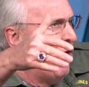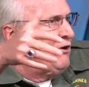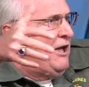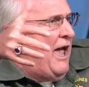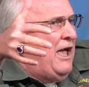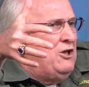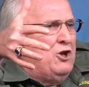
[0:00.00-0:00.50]

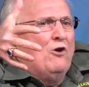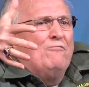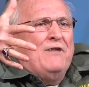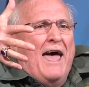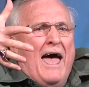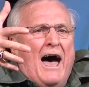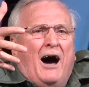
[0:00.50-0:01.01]
okay, you
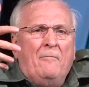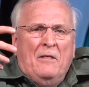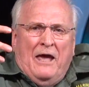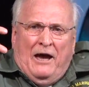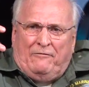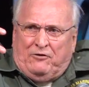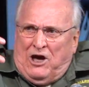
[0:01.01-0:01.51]
now
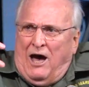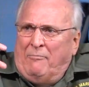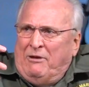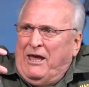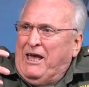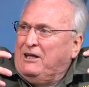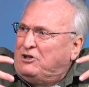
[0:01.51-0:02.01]
have come
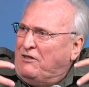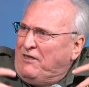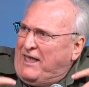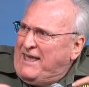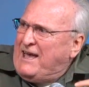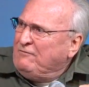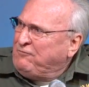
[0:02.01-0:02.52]
into the
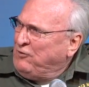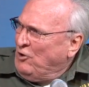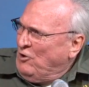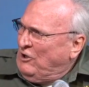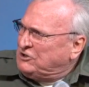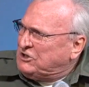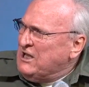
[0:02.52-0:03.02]

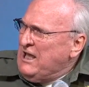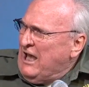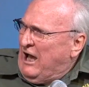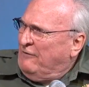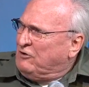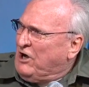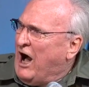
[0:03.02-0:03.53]
influence
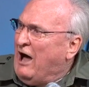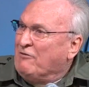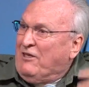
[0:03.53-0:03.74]
of God,